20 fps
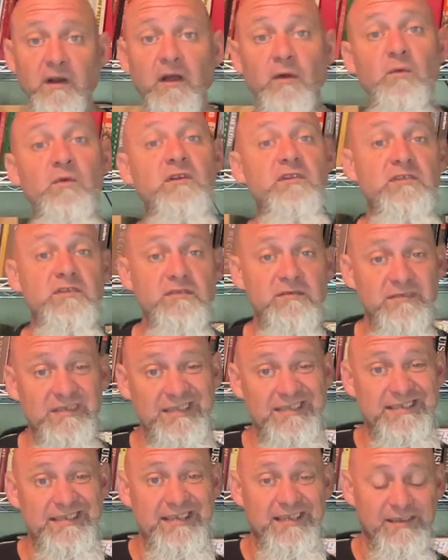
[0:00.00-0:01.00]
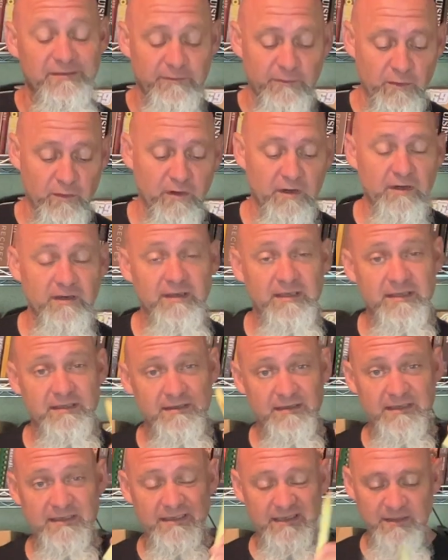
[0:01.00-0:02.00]
I would use this again for,
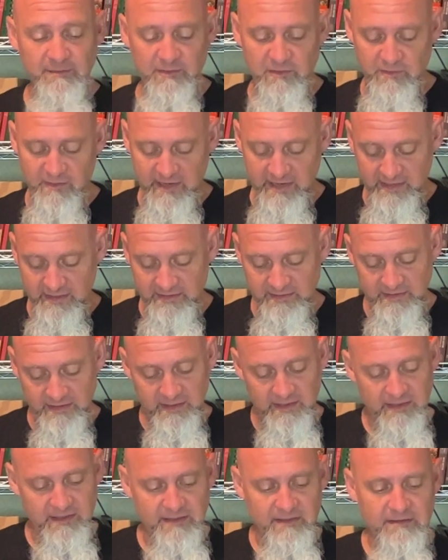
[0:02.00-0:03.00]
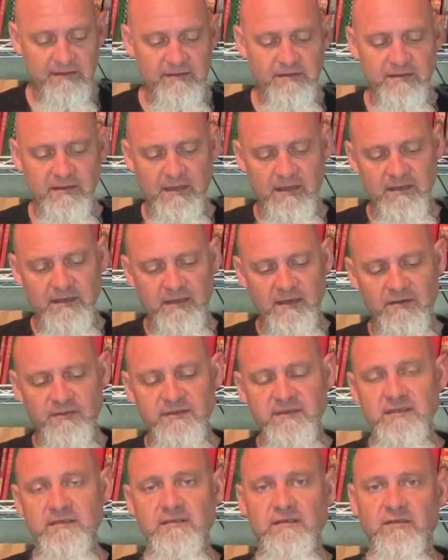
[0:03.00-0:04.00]
this lemongrass, I
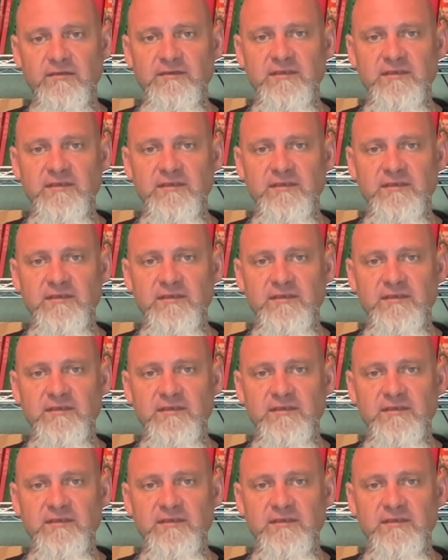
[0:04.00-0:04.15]
don't know if